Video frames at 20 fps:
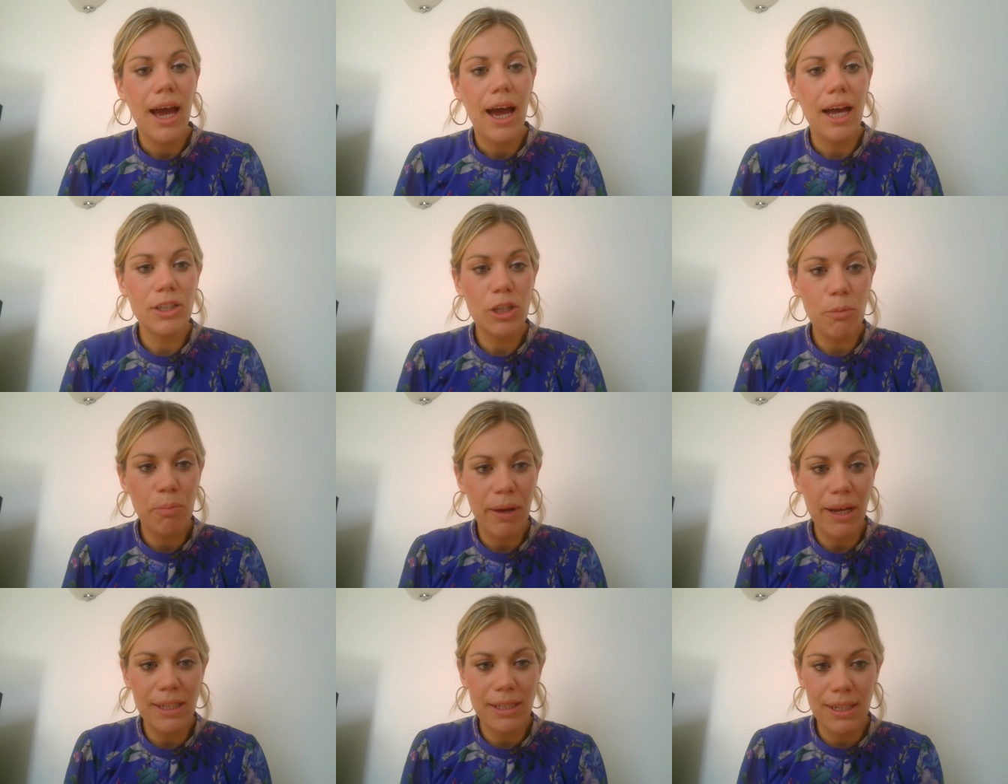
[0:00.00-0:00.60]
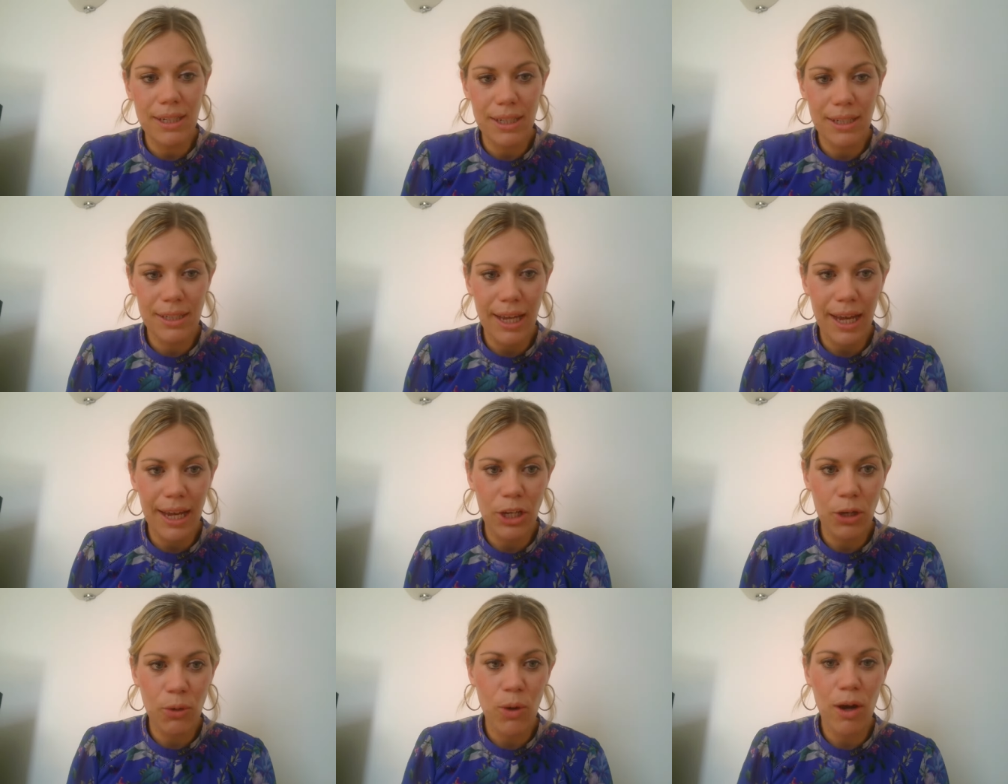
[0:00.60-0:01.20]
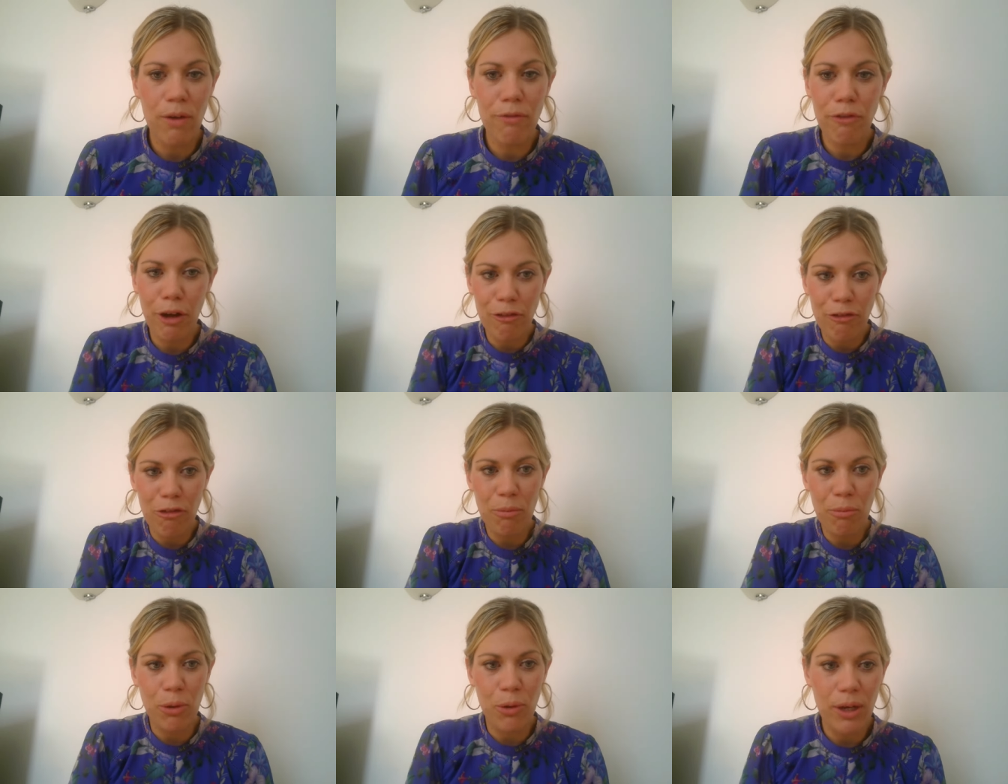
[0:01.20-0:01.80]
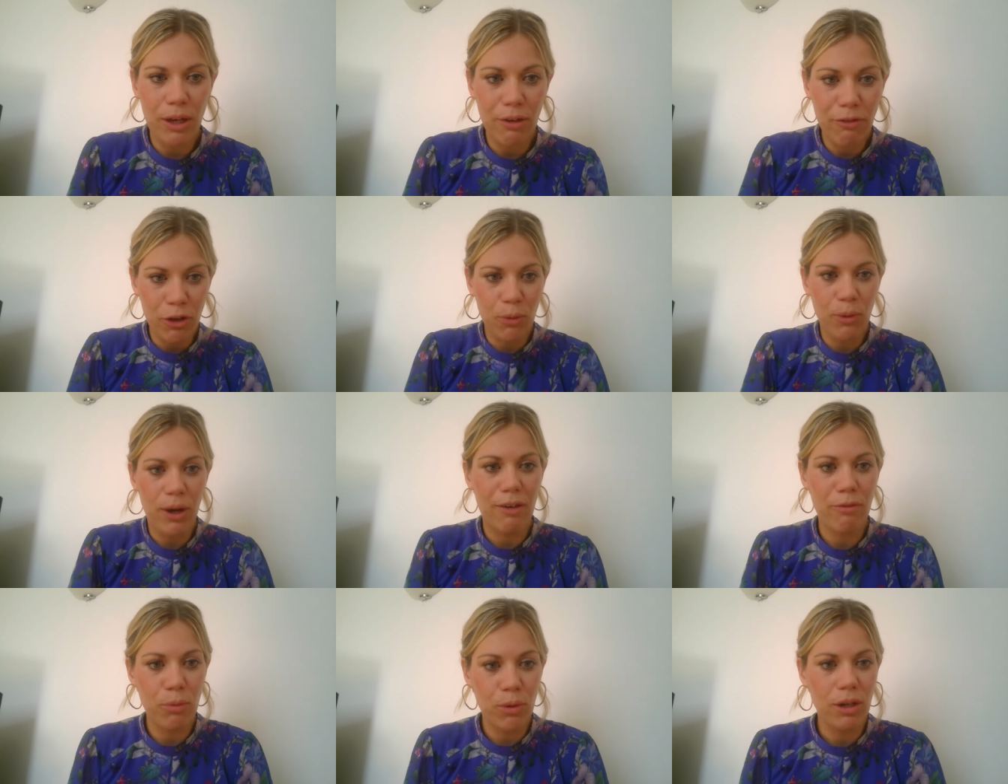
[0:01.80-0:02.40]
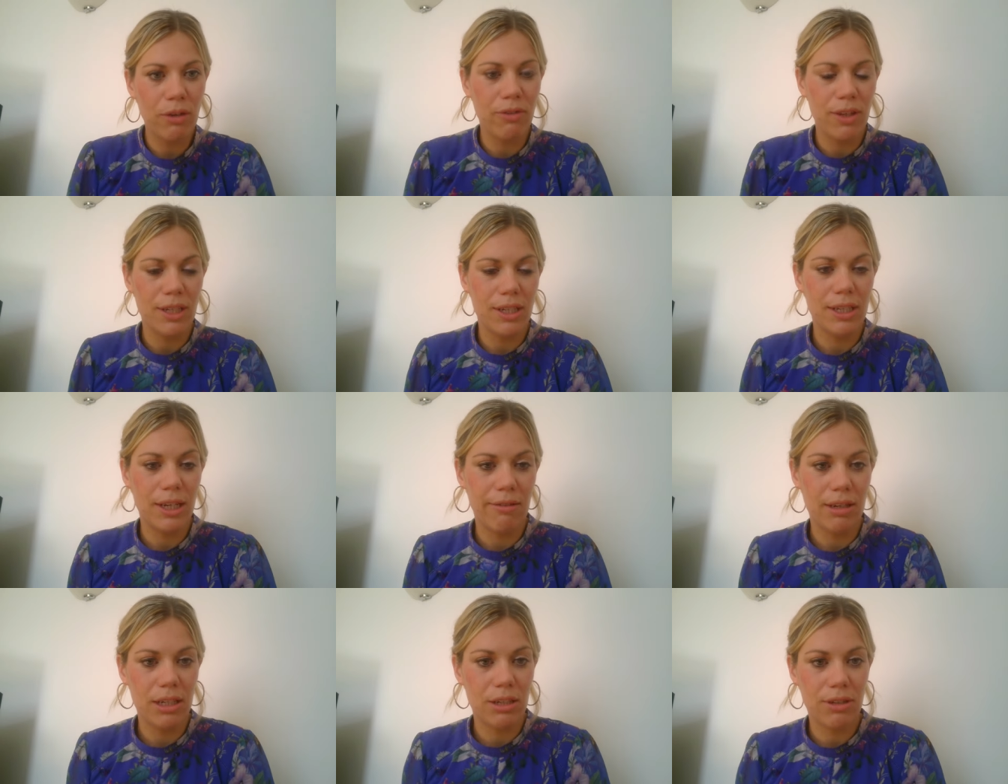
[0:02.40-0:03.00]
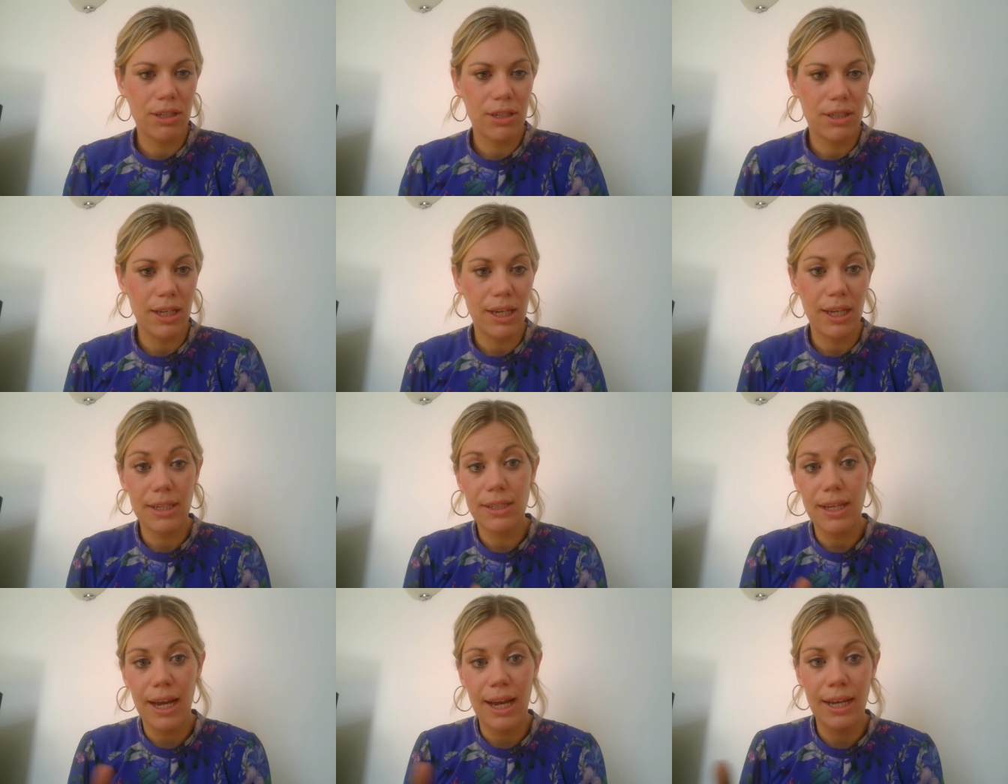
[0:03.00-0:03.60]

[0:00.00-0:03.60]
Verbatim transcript: And so basically saying you are vulnerable if you have one of these characteristics,